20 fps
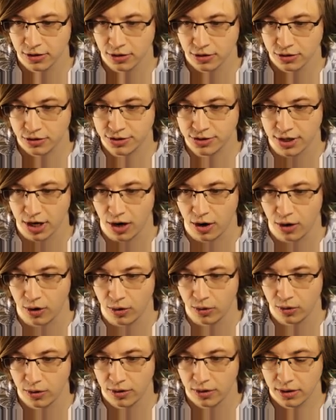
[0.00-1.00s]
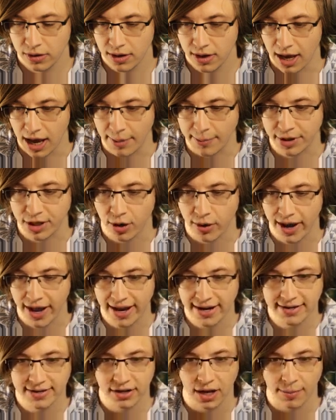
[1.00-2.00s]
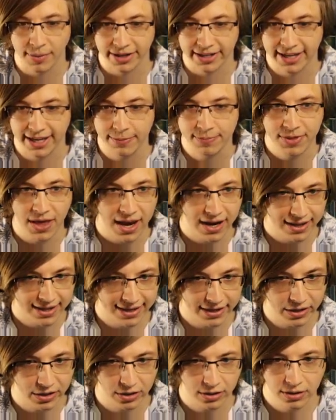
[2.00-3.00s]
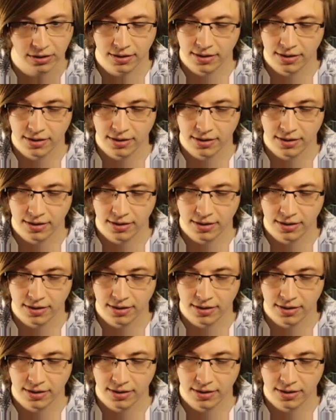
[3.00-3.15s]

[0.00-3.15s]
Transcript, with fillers: So I'm gonna go ahead and I'm gonna keep that here.